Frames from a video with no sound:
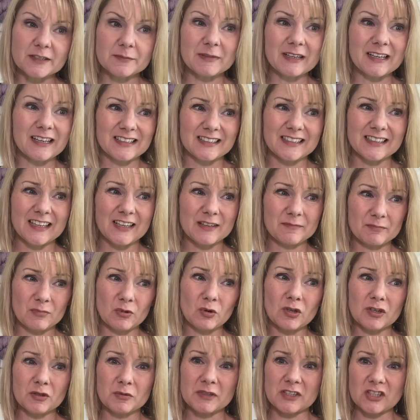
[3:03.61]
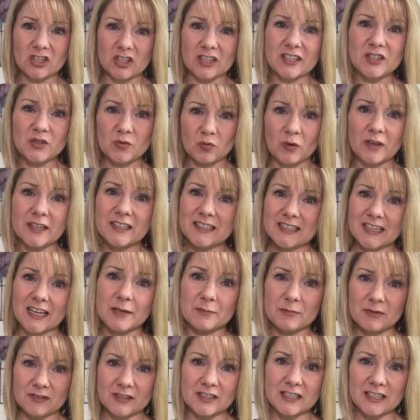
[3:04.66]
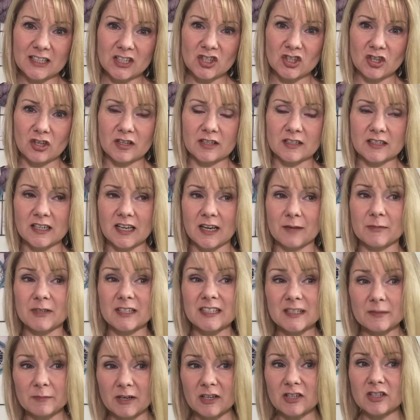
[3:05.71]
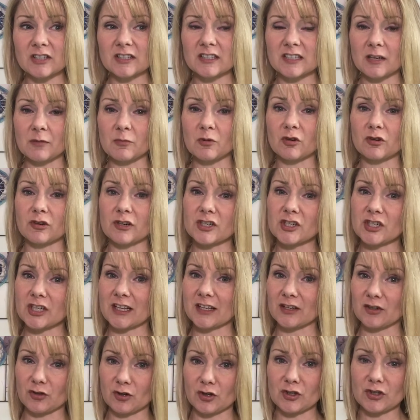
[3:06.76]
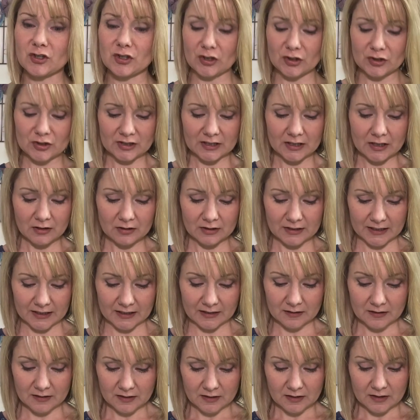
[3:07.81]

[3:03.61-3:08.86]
because I get bored with just one type of stitch all the time, and especially double crochet that grows so slowly.